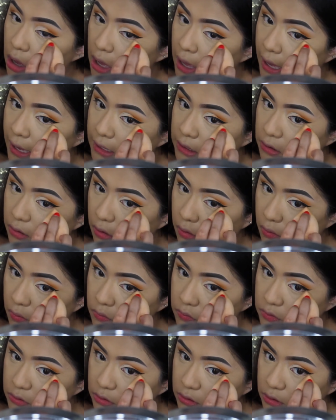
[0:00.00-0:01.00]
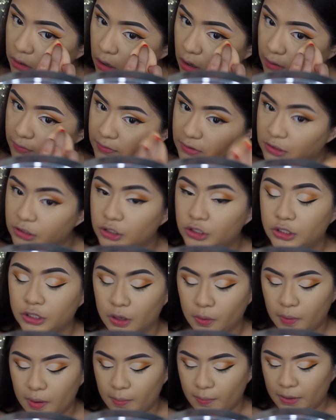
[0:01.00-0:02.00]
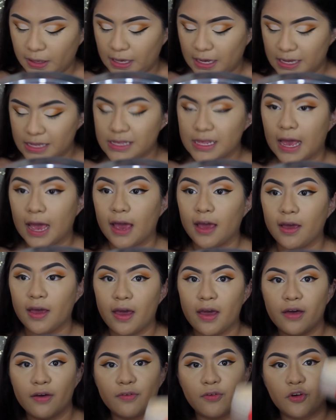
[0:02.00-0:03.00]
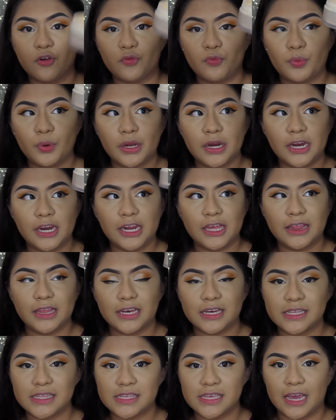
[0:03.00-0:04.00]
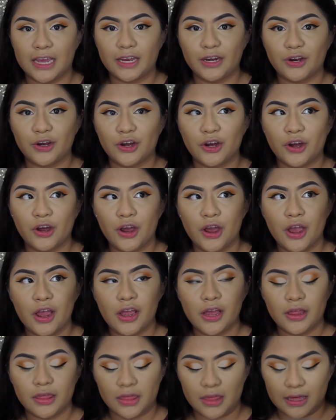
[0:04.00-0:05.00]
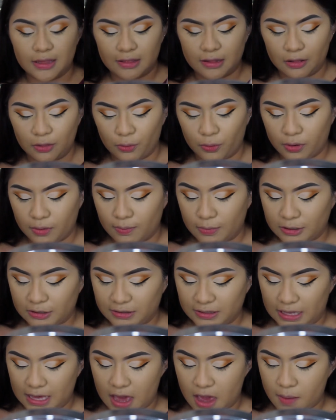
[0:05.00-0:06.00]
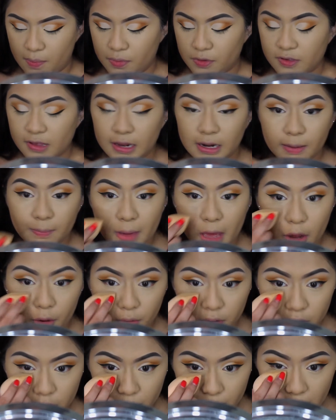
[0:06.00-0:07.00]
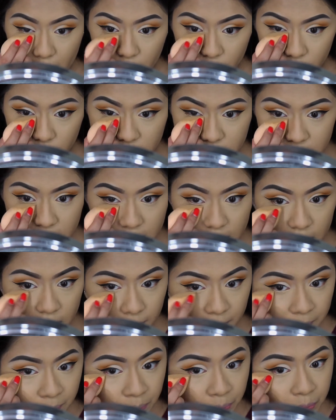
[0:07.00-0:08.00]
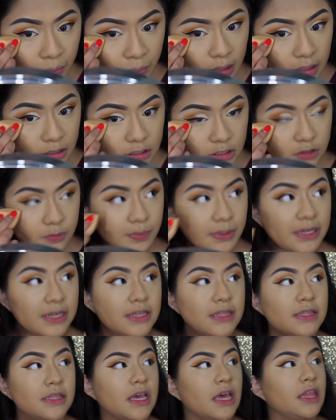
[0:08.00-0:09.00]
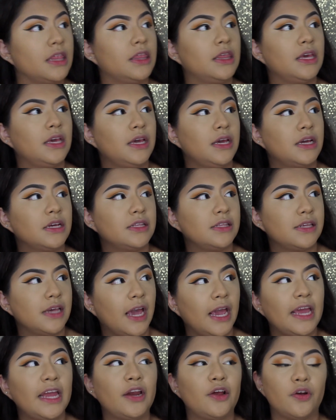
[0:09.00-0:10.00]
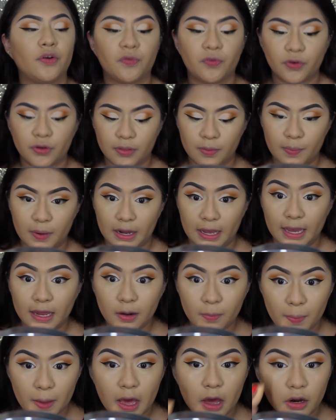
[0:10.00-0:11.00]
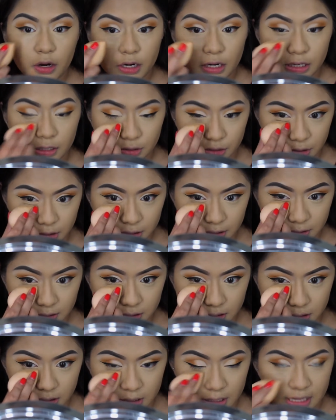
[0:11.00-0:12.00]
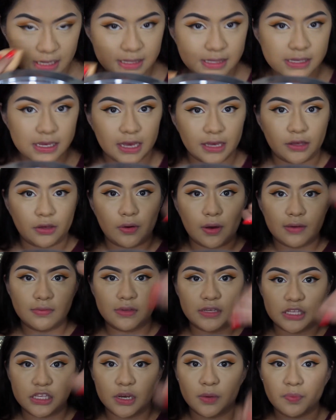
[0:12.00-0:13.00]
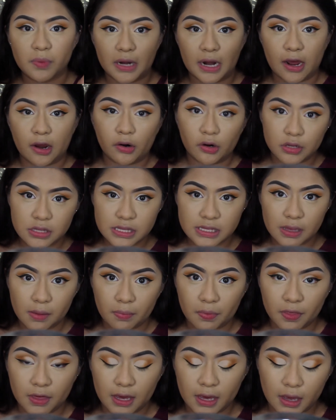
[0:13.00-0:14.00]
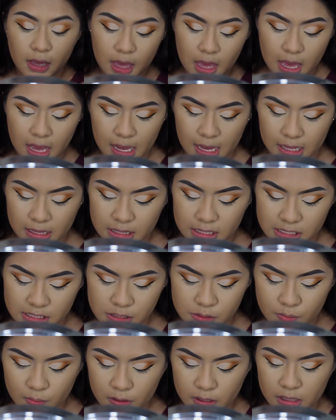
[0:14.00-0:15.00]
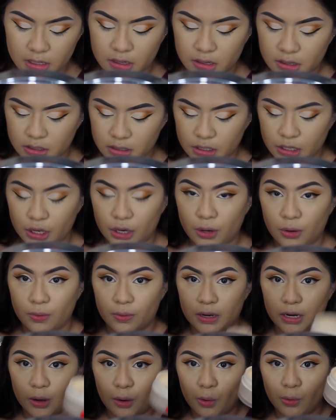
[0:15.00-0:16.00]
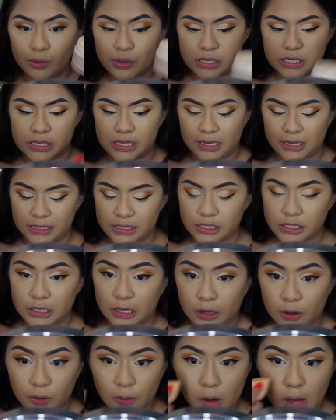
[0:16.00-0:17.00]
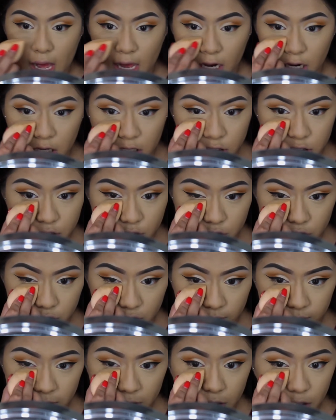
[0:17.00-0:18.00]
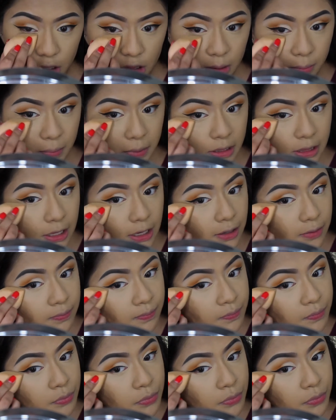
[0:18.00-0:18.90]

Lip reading: I don't often show it because I have put it in the container that the Laura Mercier setting powder is in. Just because the container for the banana powder is just, it's like you have to dump it out on something. And this one, you know, it holds it. So I just dumped it all up in there.